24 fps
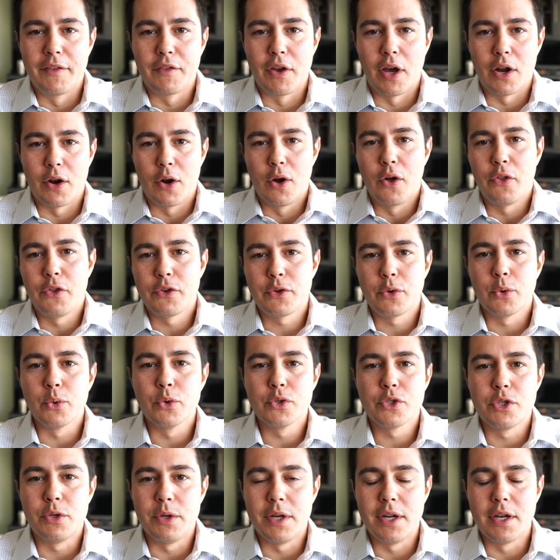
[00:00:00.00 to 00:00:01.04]
they've got all the
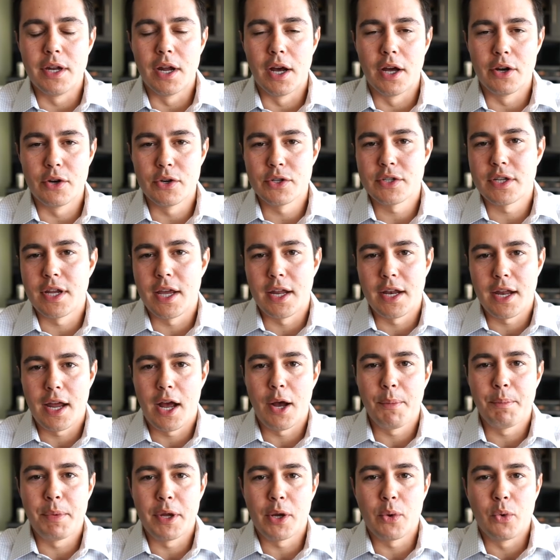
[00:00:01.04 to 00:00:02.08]
tools you need to understand
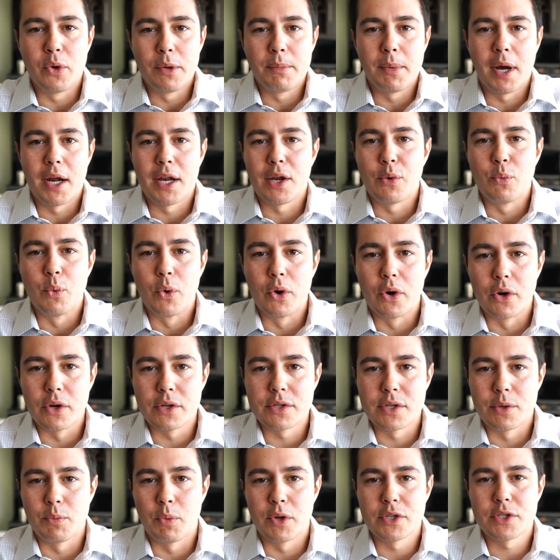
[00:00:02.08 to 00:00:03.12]
how Bitcoin mining
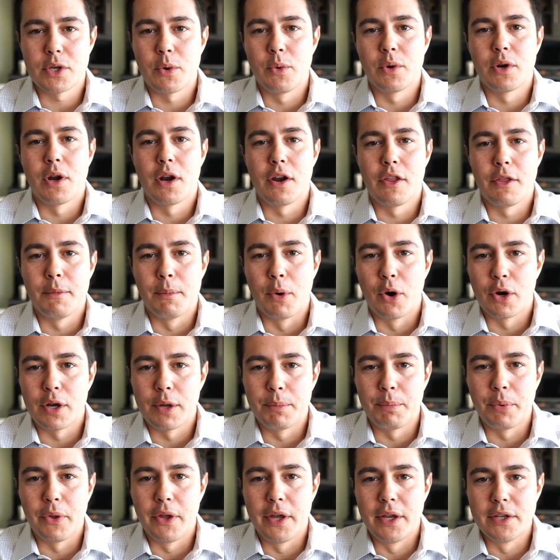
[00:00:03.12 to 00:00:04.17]
works and what's going on in the
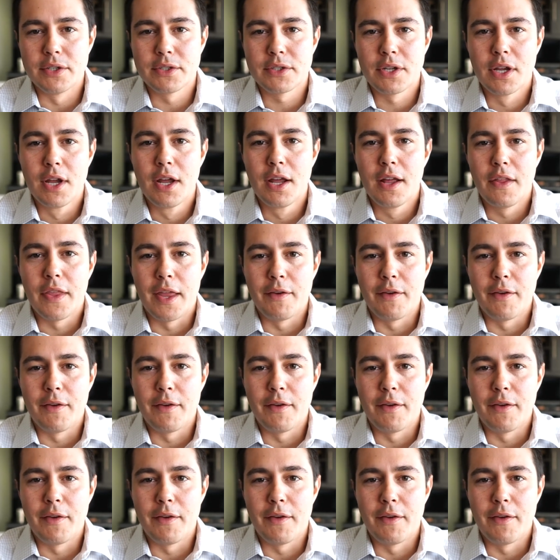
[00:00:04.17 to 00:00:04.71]
marketplace.